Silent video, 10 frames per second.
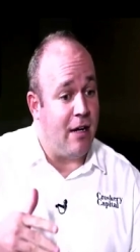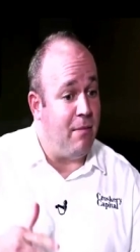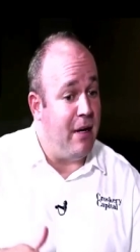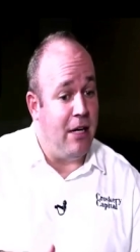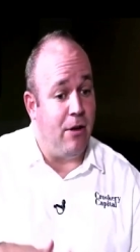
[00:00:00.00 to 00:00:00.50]
at
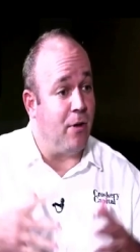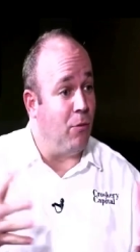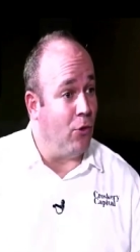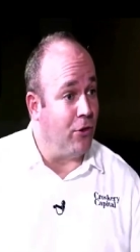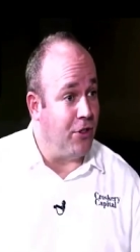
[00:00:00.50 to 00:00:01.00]
many other
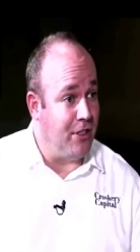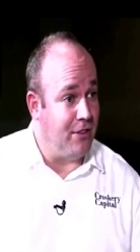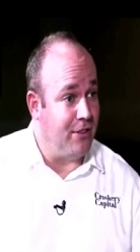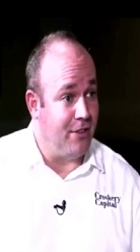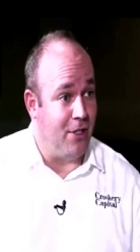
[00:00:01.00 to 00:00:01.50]

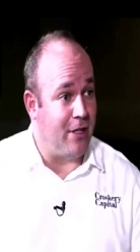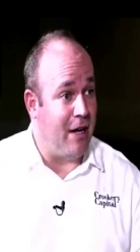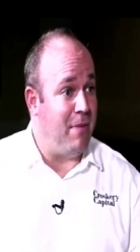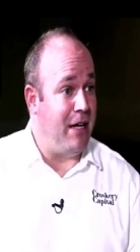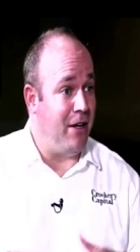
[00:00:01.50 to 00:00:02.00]
brokerages, you look
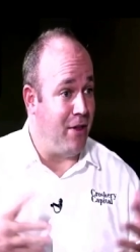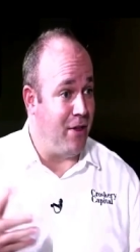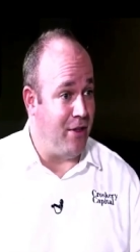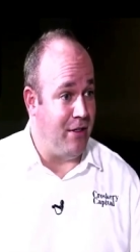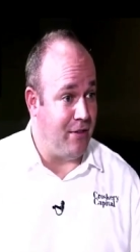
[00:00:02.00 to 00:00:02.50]
at many other
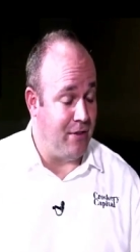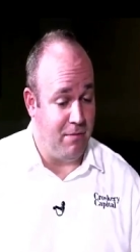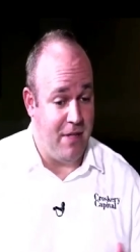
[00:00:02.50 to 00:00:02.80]
things,